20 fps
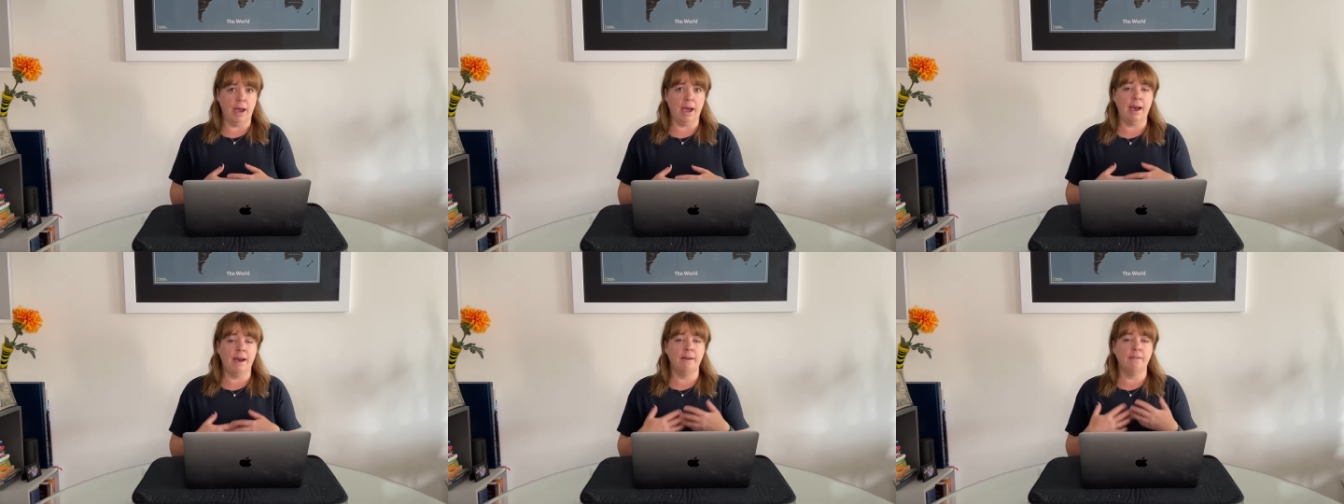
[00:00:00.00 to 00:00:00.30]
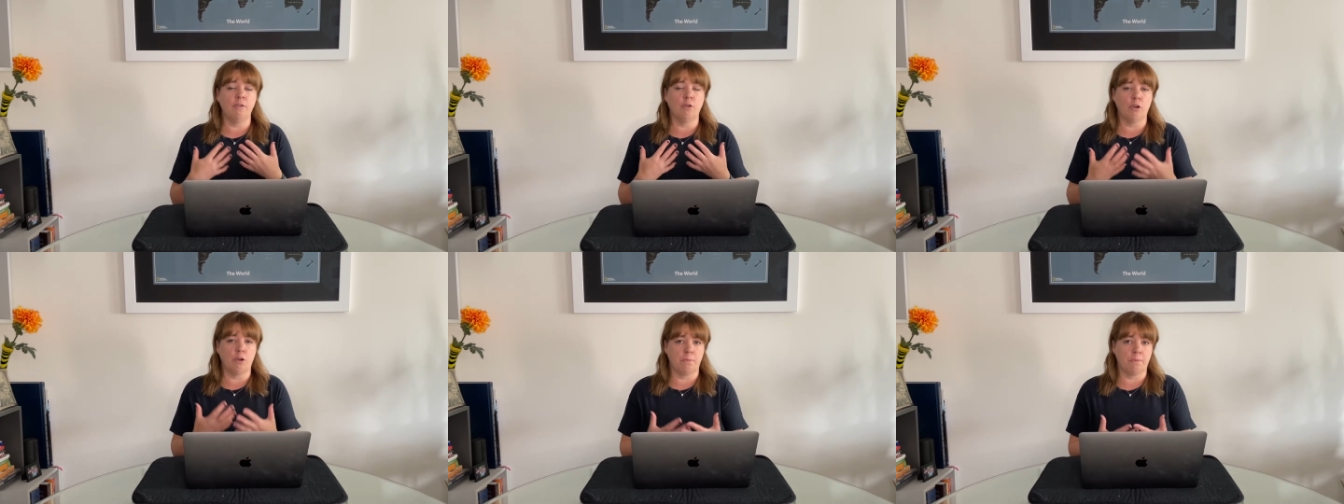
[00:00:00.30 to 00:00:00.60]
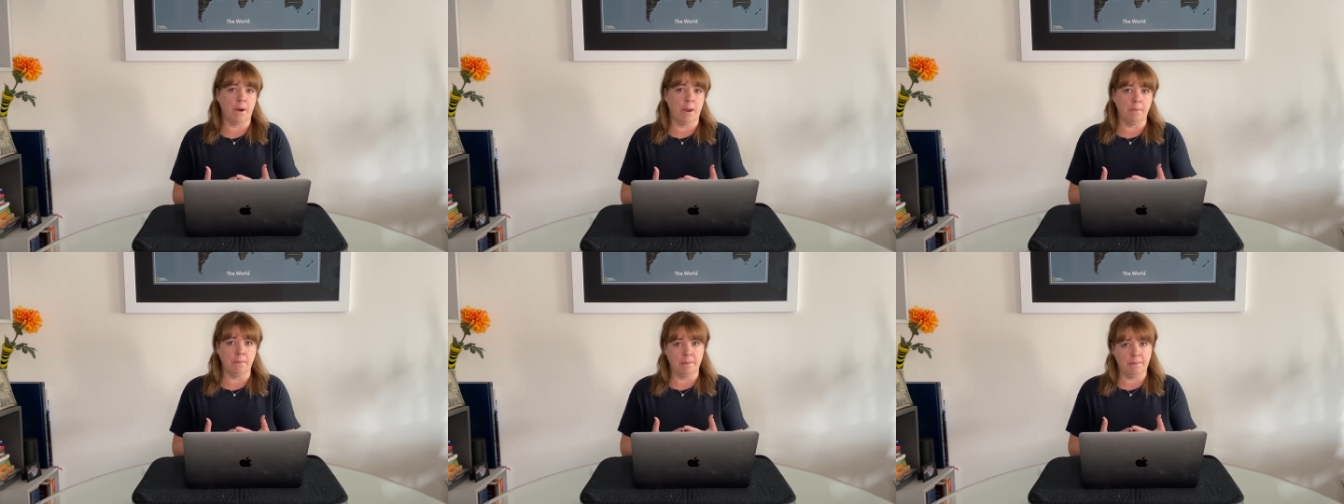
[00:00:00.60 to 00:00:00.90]
have or a
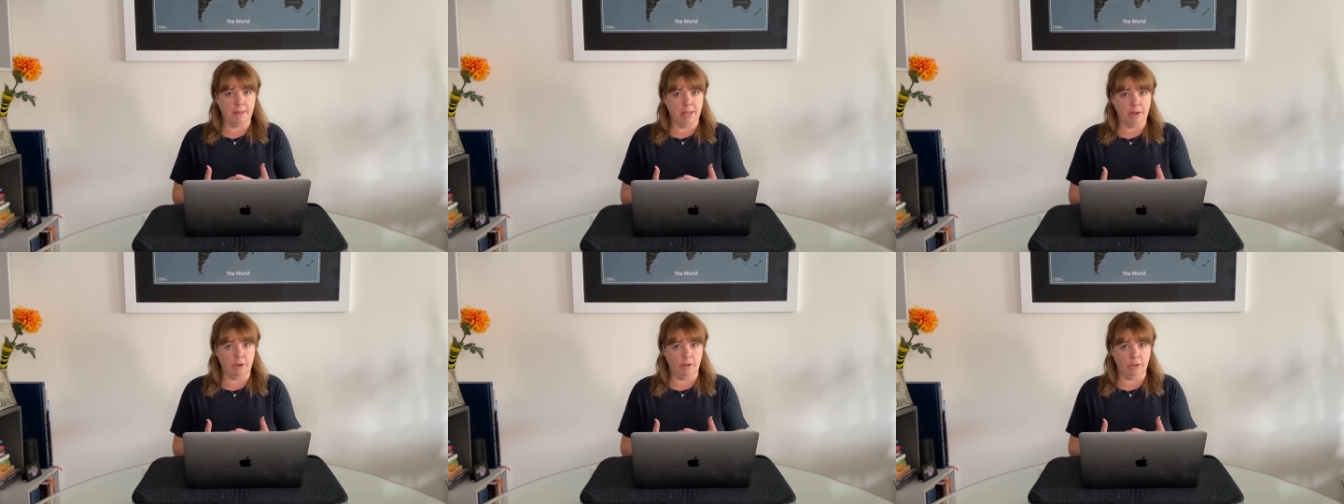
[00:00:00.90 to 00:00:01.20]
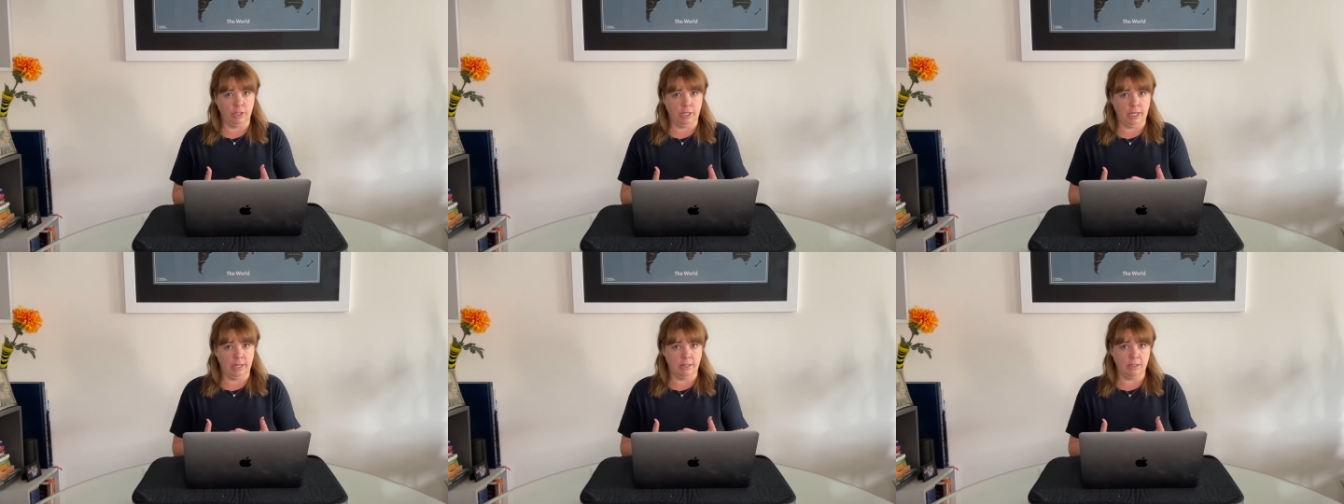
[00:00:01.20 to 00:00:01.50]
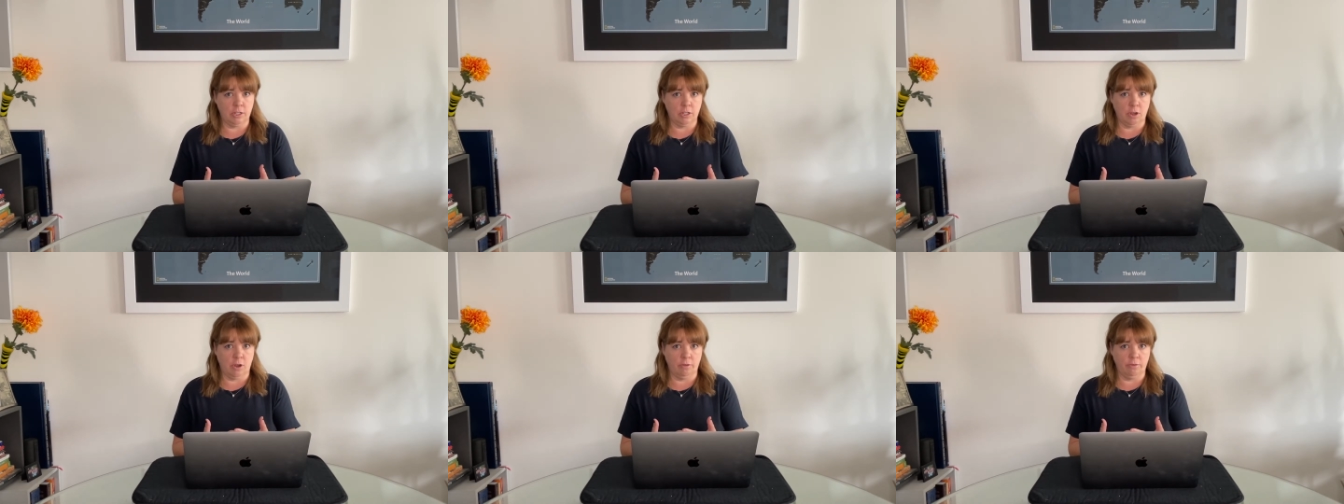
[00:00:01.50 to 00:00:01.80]
problem that you're looking to
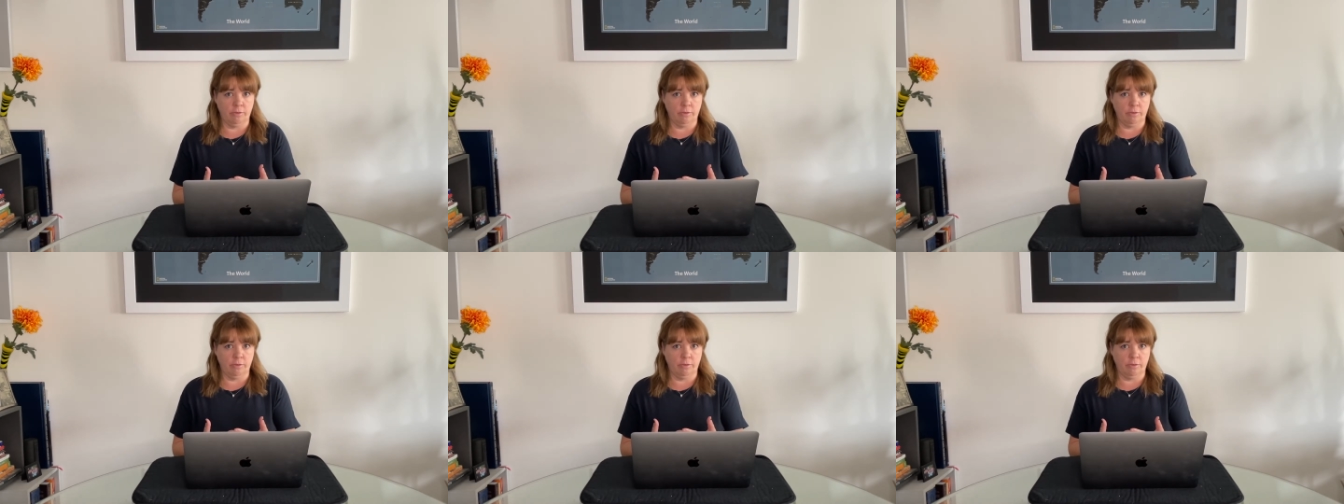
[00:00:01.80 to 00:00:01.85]
solve.